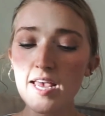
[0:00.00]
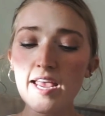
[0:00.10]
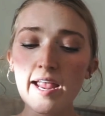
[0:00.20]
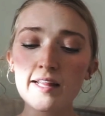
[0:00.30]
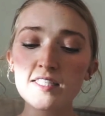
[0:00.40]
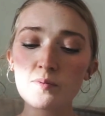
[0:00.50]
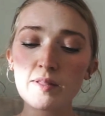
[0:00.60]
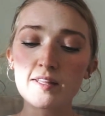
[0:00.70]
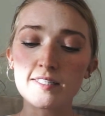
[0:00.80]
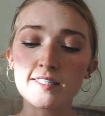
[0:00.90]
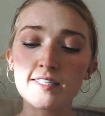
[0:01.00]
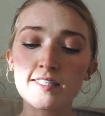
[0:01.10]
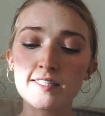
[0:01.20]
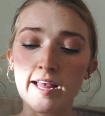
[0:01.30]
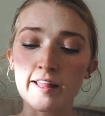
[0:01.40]
Elizabeth listened
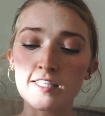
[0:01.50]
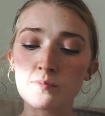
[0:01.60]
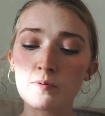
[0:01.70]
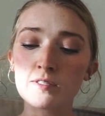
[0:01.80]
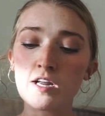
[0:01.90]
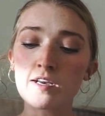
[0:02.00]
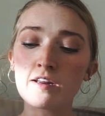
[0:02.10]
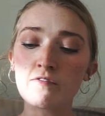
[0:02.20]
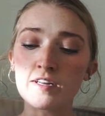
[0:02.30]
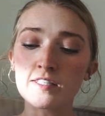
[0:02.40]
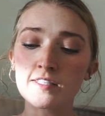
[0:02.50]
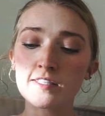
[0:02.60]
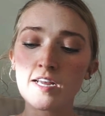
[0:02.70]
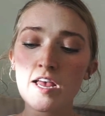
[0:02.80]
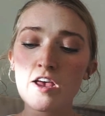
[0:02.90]
in silence, but was not
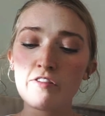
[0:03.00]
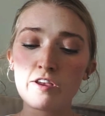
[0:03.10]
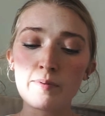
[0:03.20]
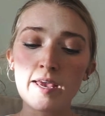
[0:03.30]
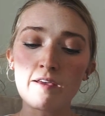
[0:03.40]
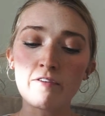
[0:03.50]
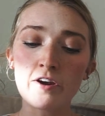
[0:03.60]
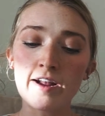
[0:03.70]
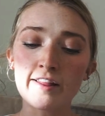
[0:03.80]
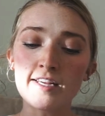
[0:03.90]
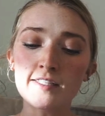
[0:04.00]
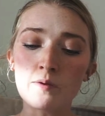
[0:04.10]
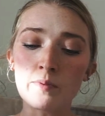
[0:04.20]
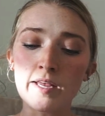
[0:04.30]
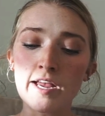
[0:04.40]
convinced. Their behaviour at the
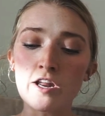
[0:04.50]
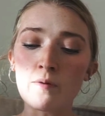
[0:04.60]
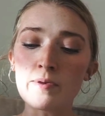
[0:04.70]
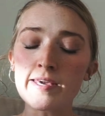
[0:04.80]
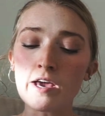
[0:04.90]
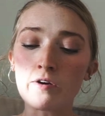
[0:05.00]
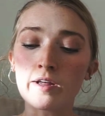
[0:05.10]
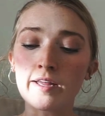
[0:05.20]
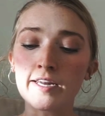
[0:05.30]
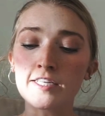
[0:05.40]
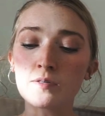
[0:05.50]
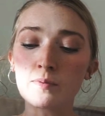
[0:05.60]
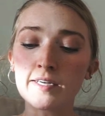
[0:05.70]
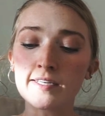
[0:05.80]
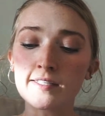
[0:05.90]
assembly had not been calculated to
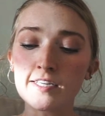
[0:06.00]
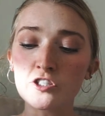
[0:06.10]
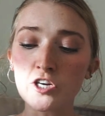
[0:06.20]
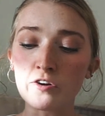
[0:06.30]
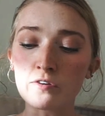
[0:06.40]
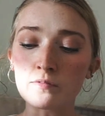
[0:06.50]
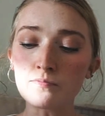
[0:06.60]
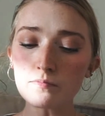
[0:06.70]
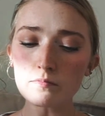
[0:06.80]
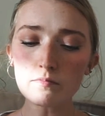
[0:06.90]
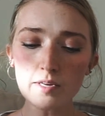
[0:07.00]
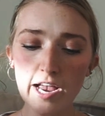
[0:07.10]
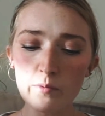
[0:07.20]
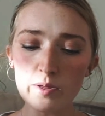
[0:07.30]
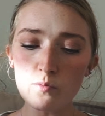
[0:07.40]
please in general,
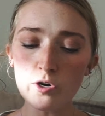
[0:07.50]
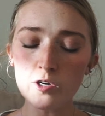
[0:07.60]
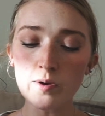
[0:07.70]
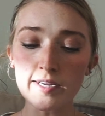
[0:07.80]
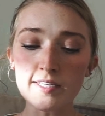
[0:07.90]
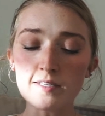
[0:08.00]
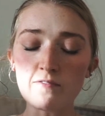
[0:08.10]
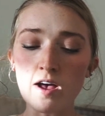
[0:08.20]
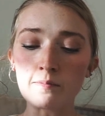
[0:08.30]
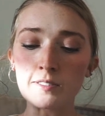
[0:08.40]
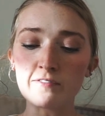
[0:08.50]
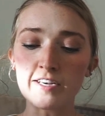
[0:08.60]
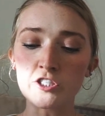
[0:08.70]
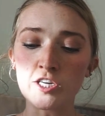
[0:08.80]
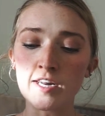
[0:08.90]
and with more quickness of
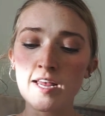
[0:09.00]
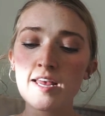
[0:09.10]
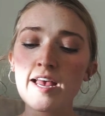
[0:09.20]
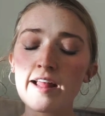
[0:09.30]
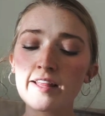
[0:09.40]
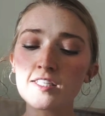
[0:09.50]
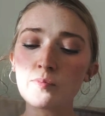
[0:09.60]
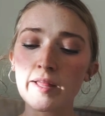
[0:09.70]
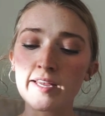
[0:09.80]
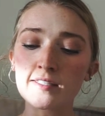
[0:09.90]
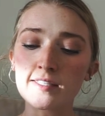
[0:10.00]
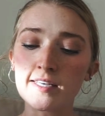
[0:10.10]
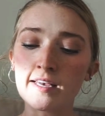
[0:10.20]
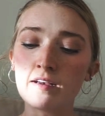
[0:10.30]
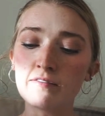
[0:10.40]
observation and less
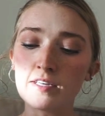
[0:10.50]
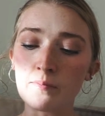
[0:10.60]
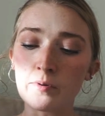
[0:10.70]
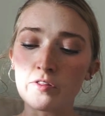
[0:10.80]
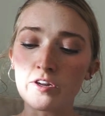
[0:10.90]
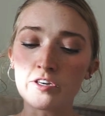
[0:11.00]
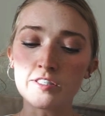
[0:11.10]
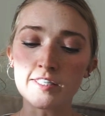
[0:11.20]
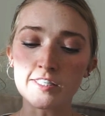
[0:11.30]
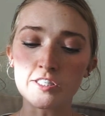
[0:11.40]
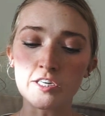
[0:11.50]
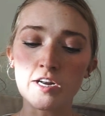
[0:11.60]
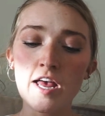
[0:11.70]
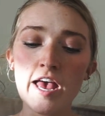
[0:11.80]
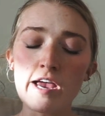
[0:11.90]
pliancy of temper than her sister,
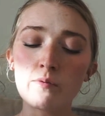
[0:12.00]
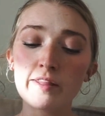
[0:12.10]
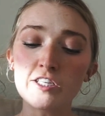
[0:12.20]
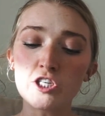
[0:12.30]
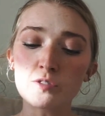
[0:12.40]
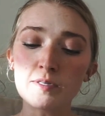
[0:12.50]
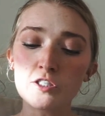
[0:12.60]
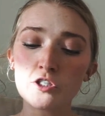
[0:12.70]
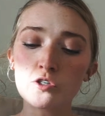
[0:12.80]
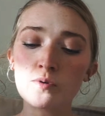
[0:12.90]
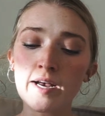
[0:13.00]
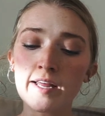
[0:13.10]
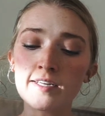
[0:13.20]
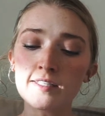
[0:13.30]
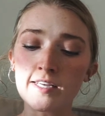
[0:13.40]
and with a judgment too
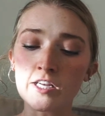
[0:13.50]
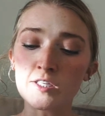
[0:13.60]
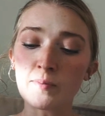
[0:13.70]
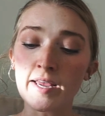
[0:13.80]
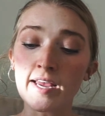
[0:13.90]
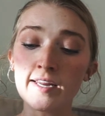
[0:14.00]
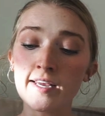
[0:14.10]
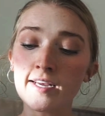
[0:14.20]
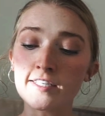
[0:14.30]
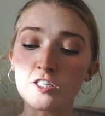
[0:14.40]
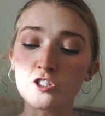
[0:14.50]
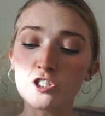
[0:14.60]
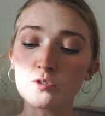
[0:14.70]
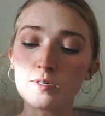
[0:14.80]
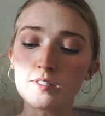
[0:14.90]
unassailed by any
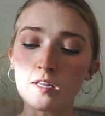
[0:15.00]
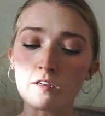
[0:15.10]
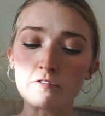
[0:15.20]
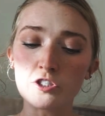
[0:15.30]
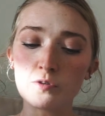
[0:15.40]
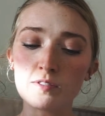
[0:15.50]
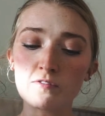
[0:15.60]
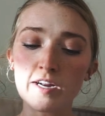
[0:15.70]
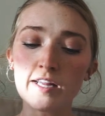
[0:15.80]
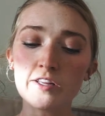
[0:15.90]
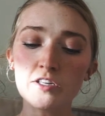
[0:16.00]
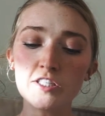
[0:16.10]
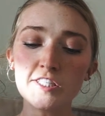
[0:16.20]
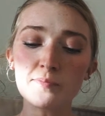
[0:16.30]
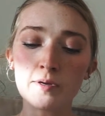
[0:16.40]
attention to herself, she was very little
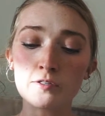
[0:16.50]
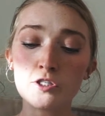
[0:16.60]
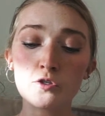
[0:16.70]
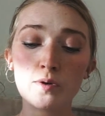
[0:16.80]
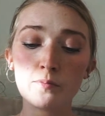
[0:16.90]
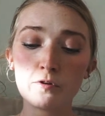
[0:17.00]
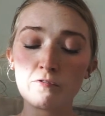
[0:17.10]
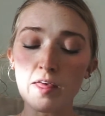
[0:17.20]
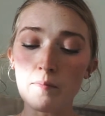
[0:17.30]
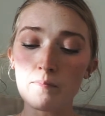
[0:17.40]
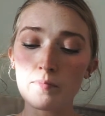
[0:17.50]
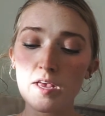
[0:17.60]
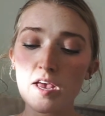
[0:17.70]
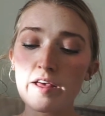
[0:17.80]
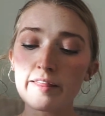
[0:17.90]
disposed to approve them.
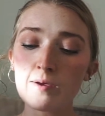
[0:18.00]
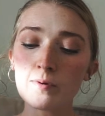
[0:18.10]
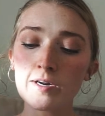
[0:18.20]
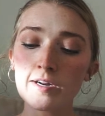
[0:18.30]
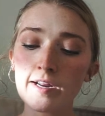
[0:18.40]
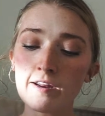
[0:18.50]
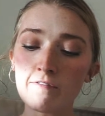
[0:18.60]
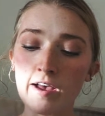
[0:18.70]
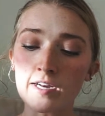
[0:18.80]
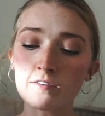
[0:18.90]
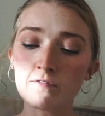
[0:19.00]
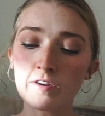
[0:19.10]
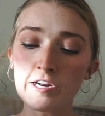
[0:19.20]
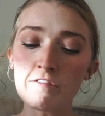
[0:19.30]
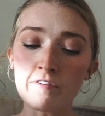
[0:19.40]
They were, in fact,
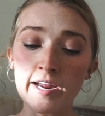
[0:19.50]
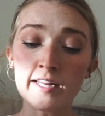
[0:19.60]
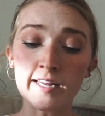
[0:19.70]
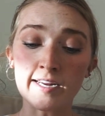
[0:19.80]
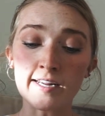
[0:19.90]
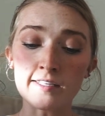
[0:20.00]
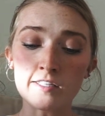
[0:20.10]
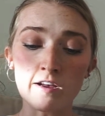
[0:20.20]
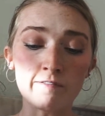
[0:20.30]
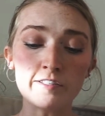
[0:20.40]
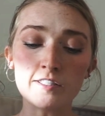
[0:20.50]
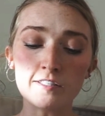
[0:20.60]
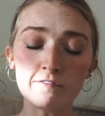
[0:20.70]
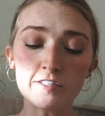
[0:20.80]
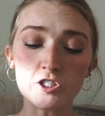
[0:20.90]
very fine ladies, not
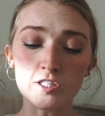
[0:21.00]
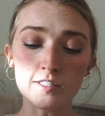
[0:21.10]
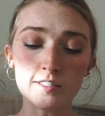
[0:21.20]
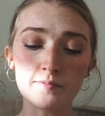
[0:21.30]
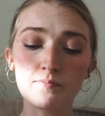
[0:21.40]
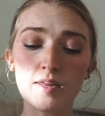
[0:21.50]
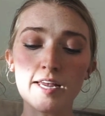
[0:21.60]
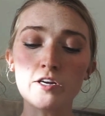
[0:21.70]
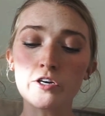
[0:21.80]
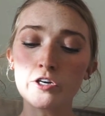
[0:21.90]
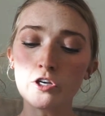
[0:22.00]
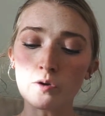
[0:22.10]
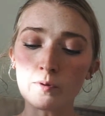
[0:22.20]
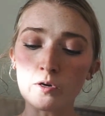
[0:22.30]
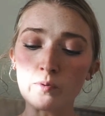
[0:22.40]
deficient in good
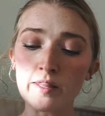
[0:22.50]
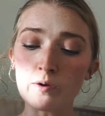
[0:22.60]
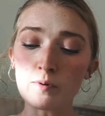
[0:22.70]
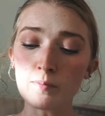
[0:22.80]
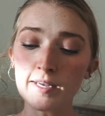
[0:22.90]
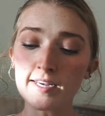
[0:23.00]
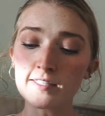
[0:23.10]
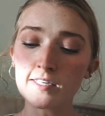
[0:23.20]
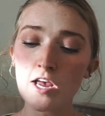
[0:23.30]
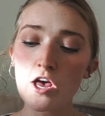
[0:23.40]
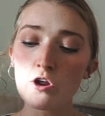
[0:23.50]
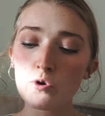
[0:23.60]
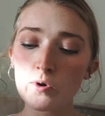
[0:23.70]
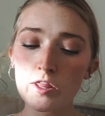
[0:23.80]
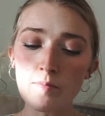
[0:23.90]
humour when they were pleased,
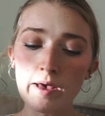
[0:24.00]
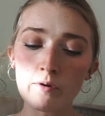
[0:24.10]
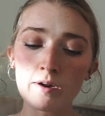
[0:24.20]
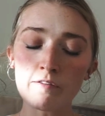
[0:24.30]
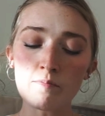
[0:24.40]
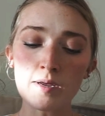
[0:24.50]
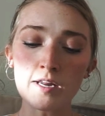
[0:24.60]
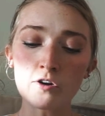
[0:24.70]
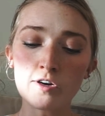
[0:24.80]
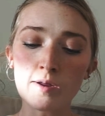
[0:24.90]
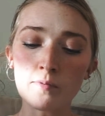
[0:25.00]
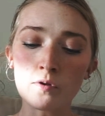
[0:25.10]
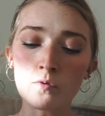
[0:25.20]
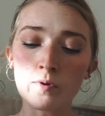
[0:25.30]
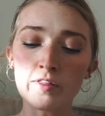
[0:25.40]
nor in the power of being agreeable
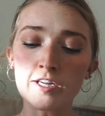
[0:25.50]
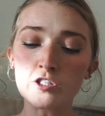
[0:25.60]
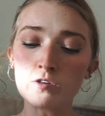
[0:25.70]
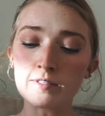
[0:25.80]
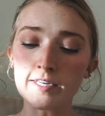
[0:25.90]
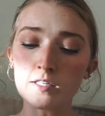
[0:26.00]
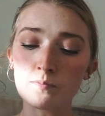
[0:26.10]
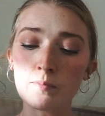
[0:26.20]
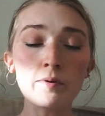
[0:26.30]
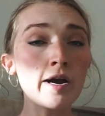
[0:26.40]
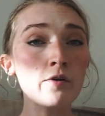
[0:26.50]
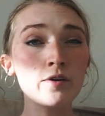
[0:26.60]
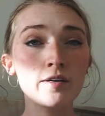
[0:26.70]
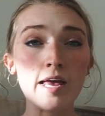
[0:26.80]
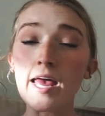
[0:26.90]
where they chose it, but proud
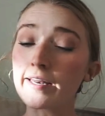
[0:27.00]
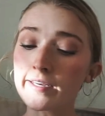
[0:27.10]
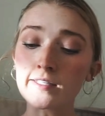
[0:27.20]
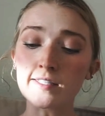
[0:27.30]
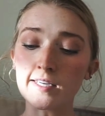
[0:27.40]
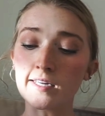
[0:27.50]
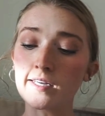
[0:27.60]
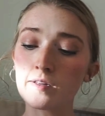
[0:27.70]
and conceited.